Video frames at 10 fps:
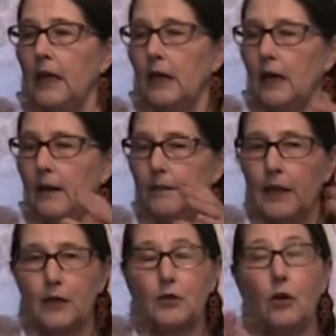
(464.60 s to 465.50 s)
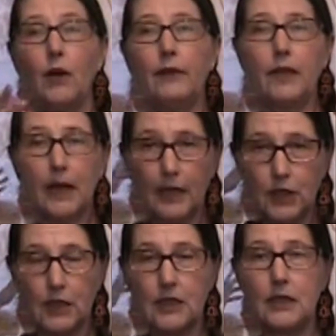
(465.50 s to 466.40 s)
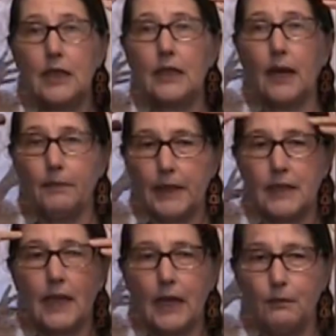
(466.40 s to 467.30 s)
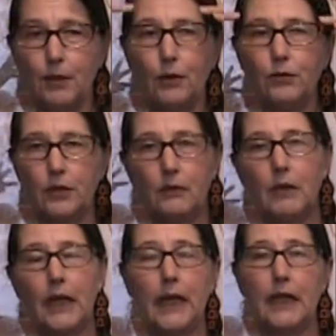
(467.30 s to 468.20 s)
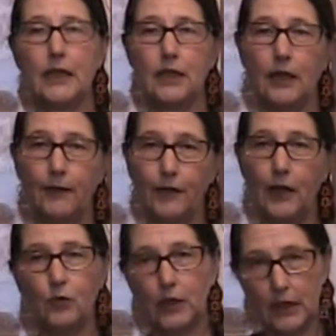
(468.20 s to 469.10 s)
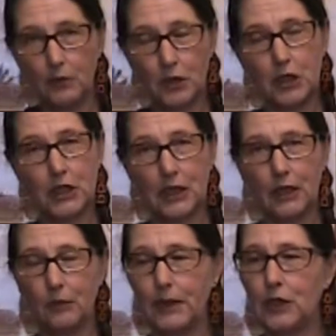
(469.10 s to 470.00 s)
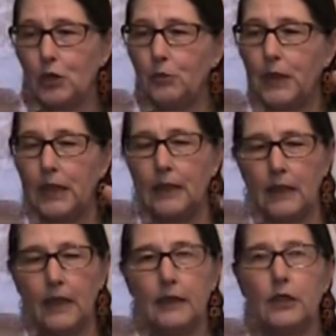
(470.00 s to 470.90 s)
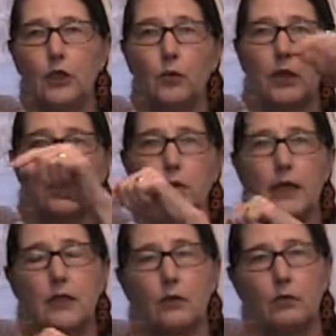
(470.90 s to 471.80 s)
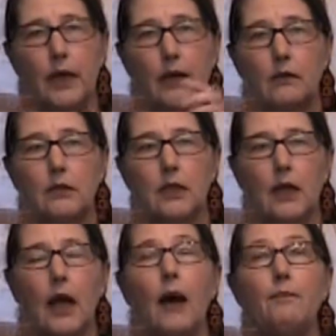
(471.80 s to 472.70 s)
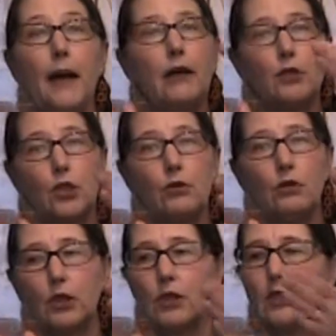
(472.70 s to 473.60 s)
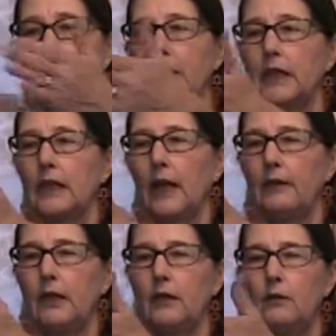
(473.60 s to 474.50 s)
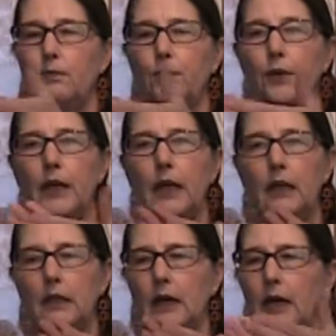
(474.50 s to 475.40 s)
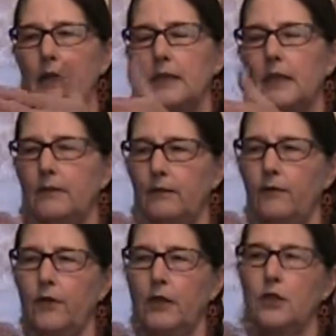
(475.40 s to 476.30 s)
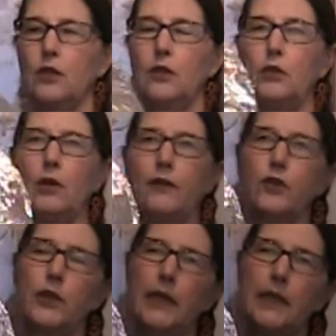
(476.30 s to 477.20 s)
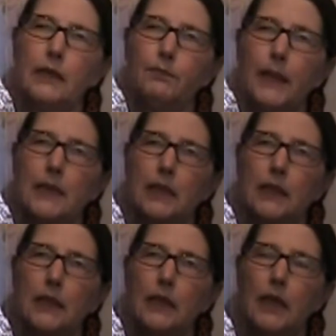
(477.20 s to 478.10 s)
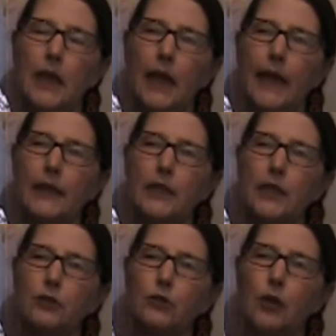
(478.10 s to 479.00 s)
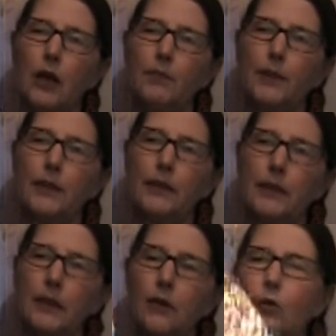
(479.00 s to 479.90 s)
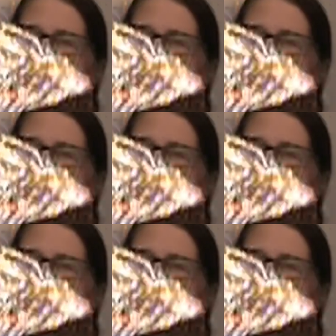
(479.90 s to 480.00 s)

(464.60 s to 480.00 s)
And then I just did that by setting bows on my head until I found one that was just a little bit too big. Then you want to trace around about 2/3 of it, and then bring lines front so that you have created basically a teardrop or